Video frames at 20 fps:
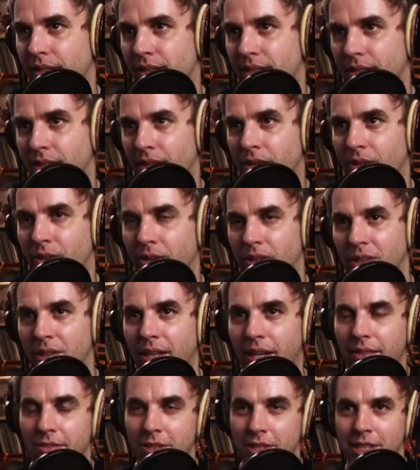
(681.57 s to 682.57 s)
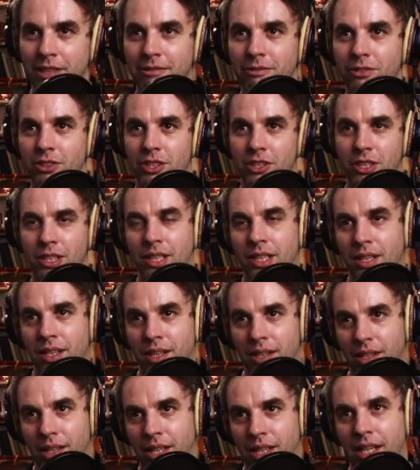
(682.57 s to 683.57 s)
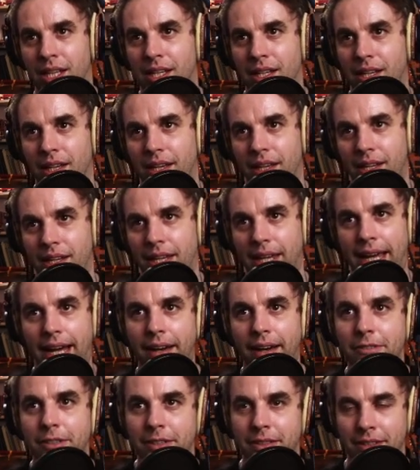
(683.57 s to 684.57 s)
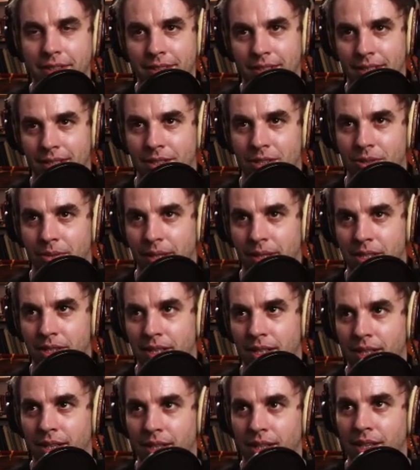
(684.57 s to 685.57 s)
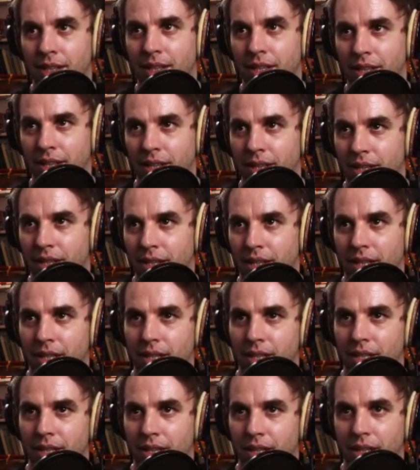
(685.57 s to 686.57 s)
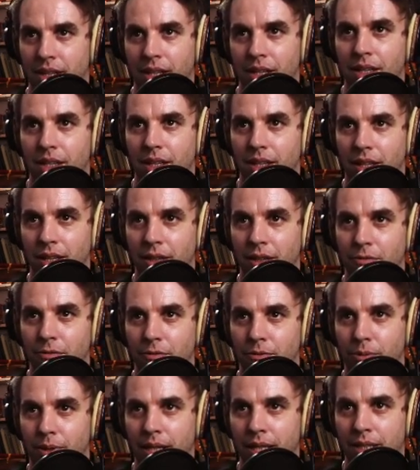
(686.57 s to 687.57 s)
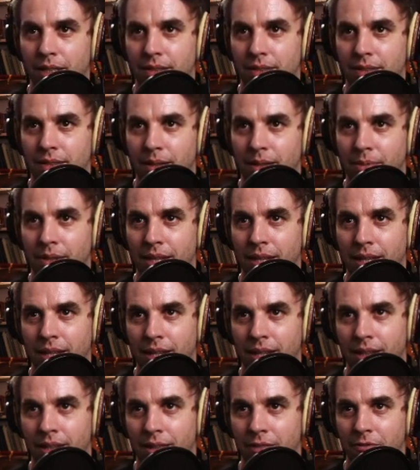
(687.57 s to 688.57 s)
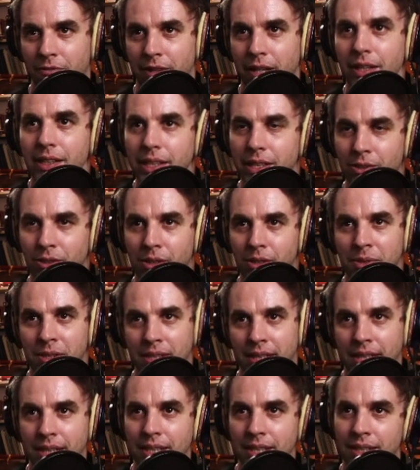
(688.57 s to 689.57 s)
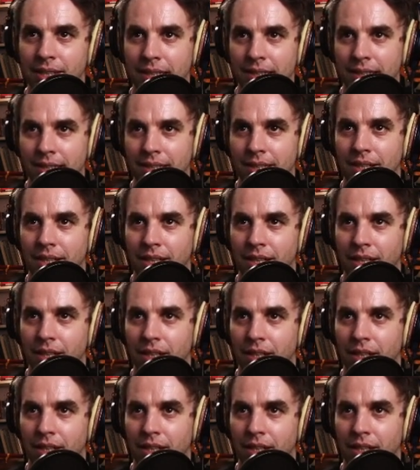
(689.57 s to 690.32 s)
So you have to envision like after the situation, if white does something fairly normal like this,